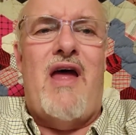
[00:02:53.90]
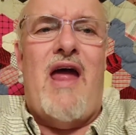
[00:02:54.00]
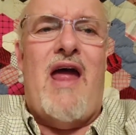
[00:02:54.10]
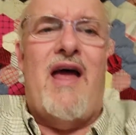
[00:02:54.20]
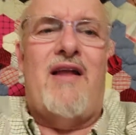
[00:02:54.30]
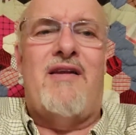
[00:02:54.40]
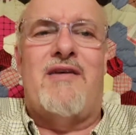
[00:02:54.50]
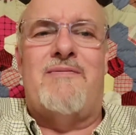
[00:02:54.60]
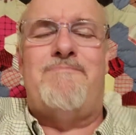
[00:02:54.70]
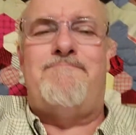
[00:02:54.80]
And
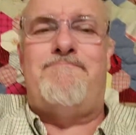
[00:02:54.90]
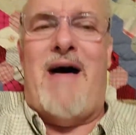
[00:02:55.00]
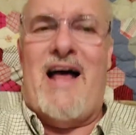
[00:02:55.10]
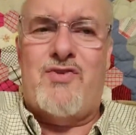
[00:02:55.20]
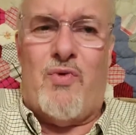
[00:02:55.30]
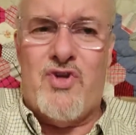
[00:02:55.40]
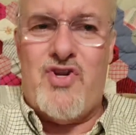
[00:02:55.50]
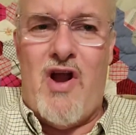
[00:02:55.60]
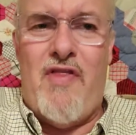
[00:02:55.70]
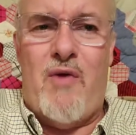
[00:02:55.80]
uh, I just want to
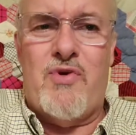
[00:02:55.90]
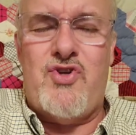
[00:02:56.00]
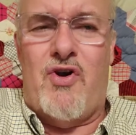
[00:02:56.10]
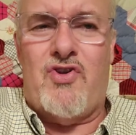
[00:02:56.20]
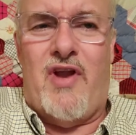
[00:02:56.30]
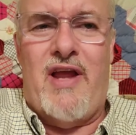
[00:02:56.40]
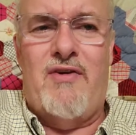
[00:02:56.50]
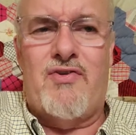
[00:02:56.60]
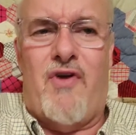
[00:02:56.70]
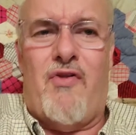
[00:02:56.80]
share that with church
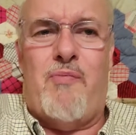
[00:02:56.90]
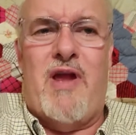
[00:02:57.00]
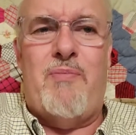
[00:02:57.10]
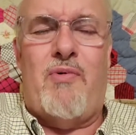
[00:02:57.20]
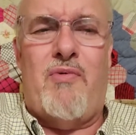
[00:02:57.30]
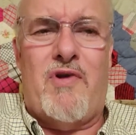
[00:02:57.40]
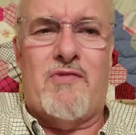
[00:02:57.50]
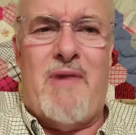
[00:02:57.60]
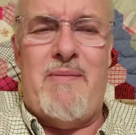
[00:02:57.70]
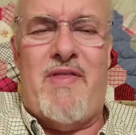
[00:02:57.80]
leaders or other people
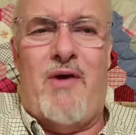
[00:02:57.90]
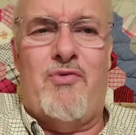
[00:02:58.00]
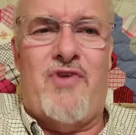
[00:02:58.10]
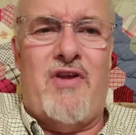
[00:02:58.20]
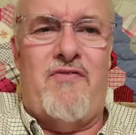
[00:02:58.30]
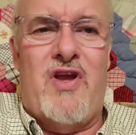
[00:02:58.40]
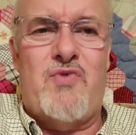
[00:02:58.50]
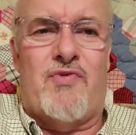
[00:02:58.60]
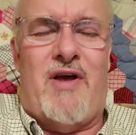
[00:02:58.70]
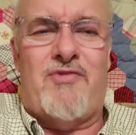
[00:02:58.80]
because maybe those
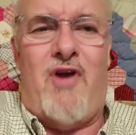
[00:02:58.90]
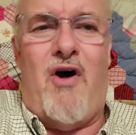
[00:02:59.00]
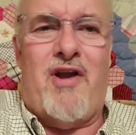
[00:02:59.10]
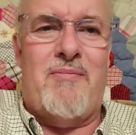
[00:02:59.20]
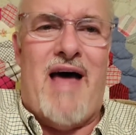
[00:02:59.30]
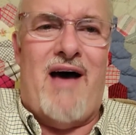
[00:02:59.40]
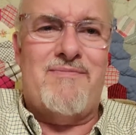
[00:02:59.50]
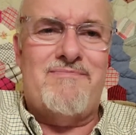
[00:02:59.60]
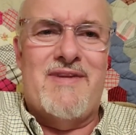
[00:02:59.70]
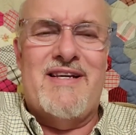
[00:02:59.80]
individuals I was talking
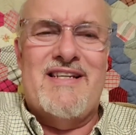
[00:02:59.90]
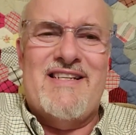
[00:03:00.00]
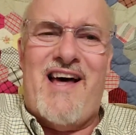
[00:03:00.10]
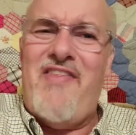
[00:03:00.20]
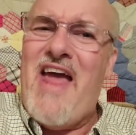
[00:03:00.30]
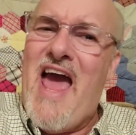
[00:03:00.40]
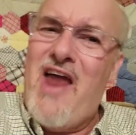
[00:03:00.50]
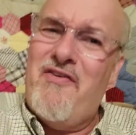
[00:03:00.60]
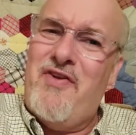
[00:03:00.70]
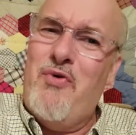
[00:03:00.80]
about, uh, they
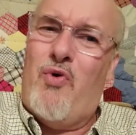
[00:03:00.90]
had a few